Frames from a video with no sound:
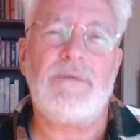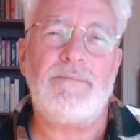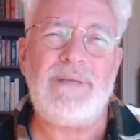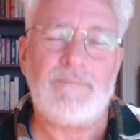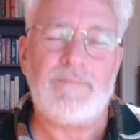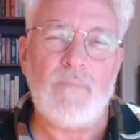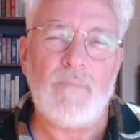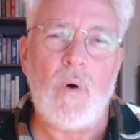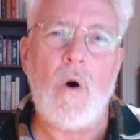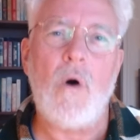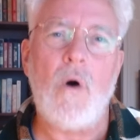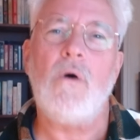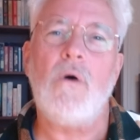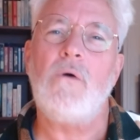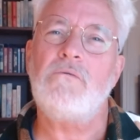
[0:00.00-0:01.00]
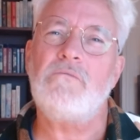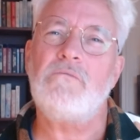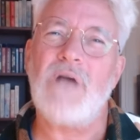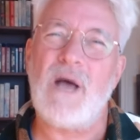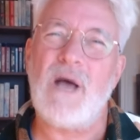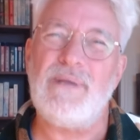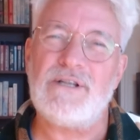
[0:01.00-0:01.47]
a bit more
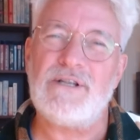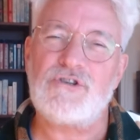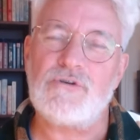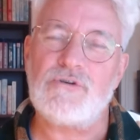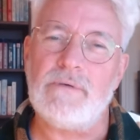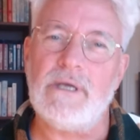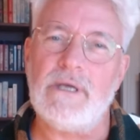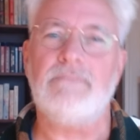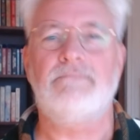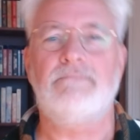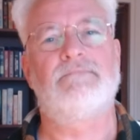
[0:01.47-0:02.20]
a bit sooner.